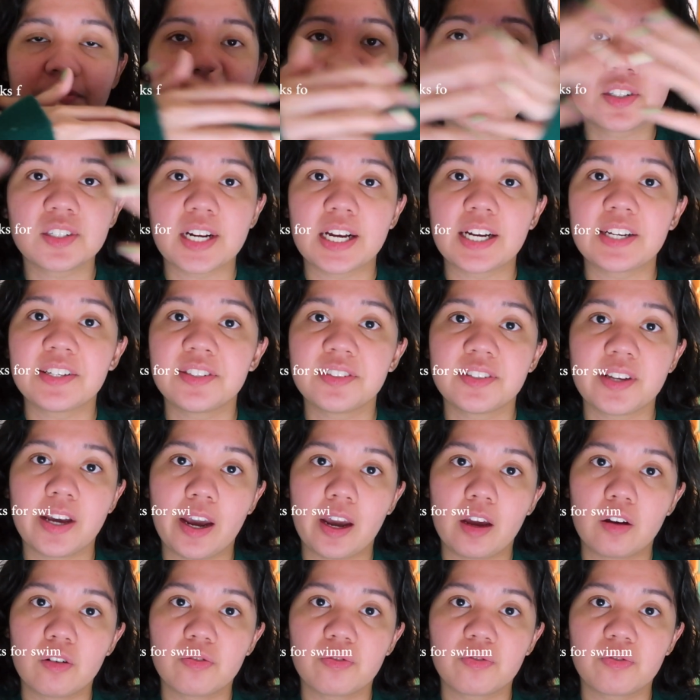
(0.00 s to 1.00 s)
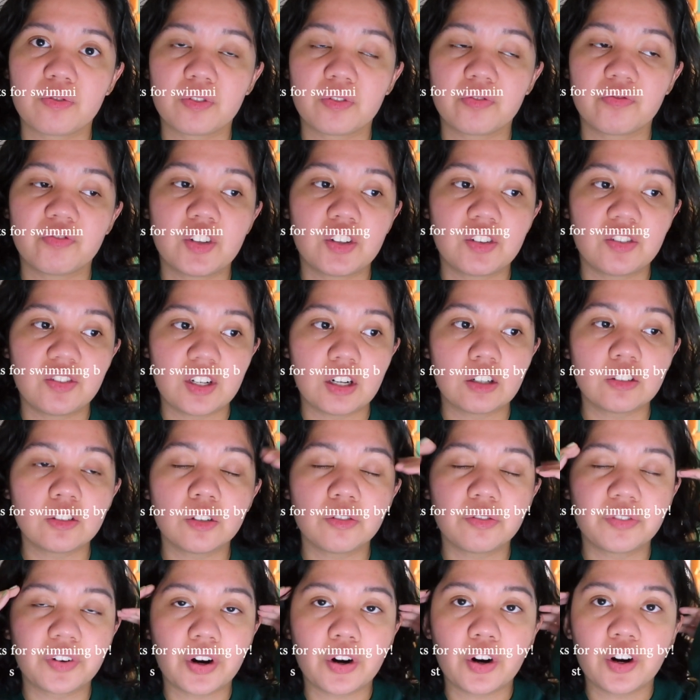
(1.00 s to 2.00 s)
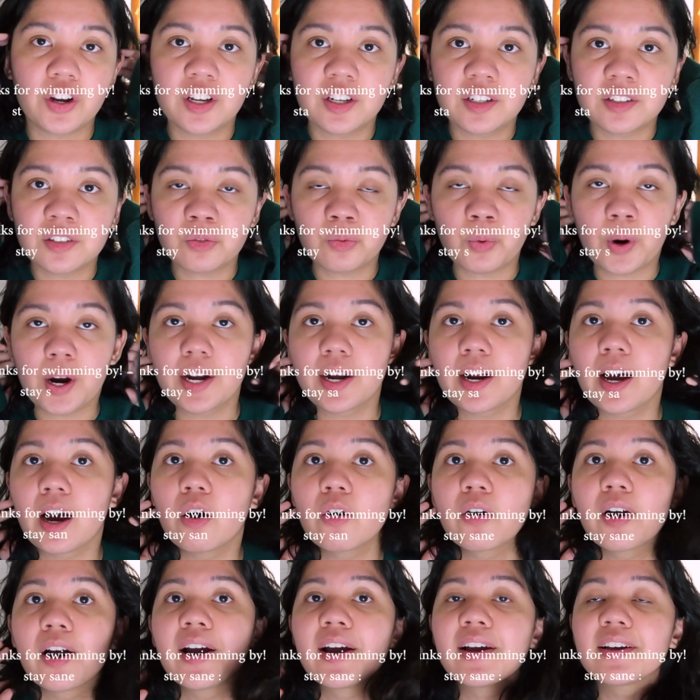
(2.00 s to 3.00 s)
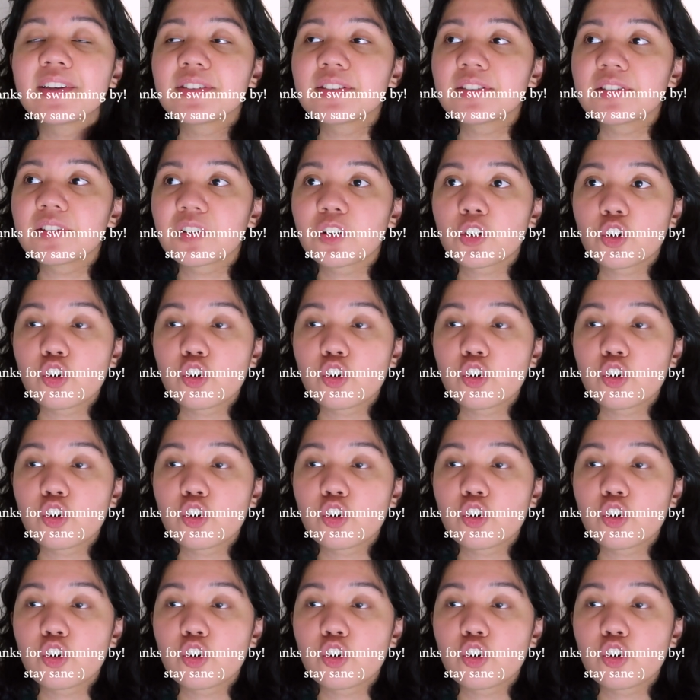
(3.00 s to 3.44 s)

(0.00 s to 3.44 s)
stay safe. The Delta variant right now, guys,